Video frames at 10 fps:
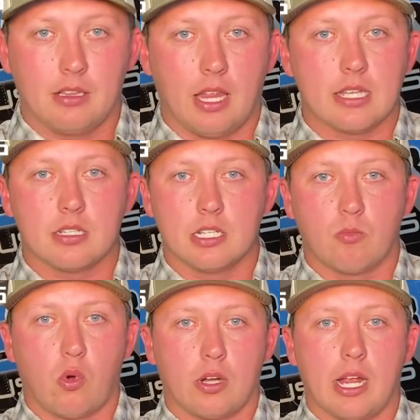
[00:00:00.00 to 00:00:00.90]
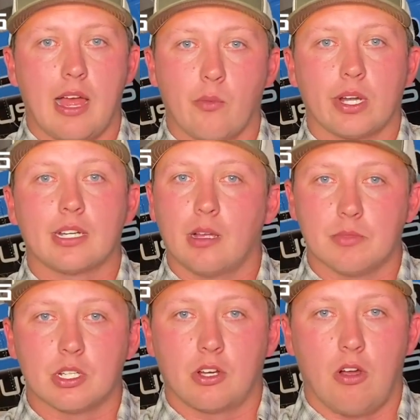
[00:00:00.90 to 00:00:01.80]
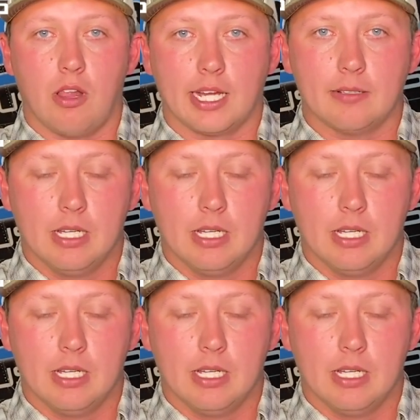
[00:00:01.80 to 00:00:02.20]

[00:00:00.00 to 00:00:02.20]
less is more guy when it comes to calling,